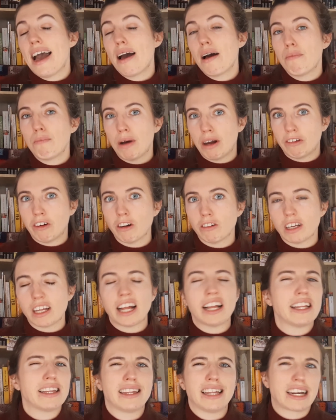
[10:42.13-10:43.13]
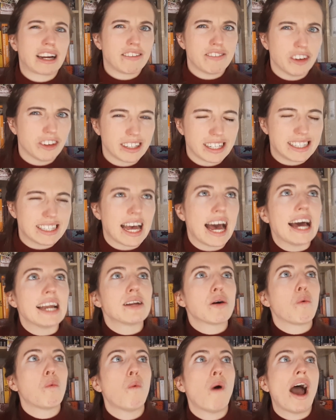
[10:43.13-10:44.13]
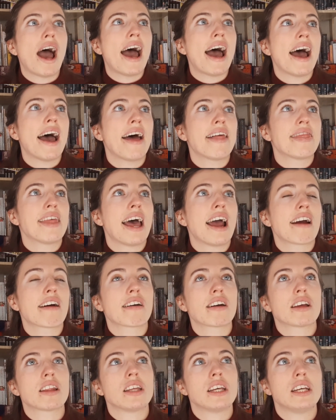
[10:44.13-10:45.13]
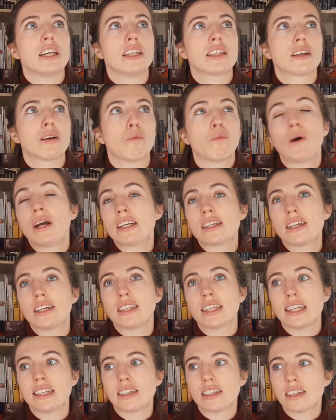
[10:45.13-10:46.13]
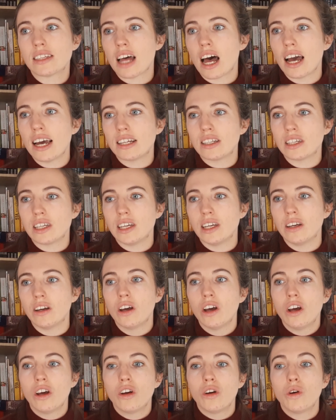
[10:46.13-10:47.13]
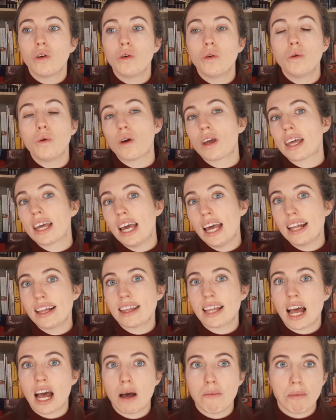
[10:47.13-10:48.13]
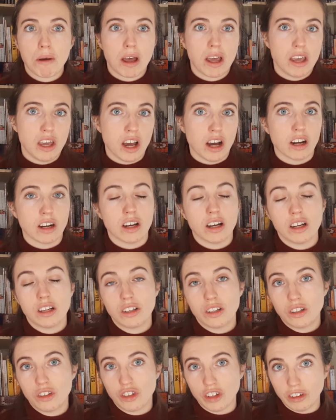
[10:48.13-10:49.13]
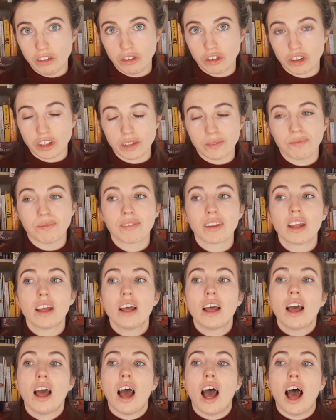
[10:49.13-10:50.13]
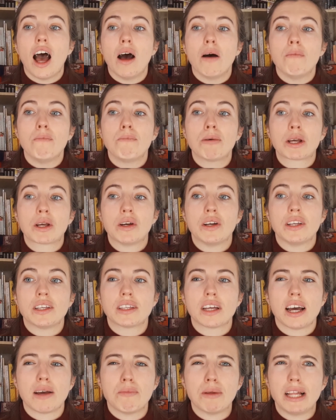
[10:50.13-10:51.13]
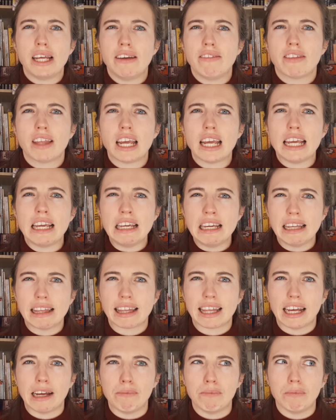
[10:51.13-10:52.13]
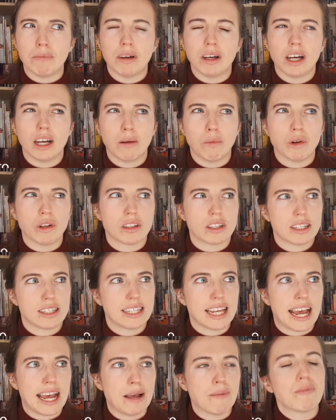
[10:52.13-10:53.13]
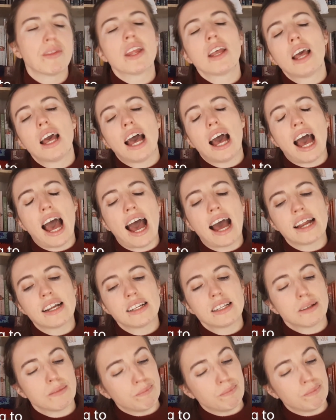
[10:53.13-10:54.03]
by Roald Dahl, like I've already said, where there are these witches in society who kidnap young children. Because I believe they eat them, I want to say. And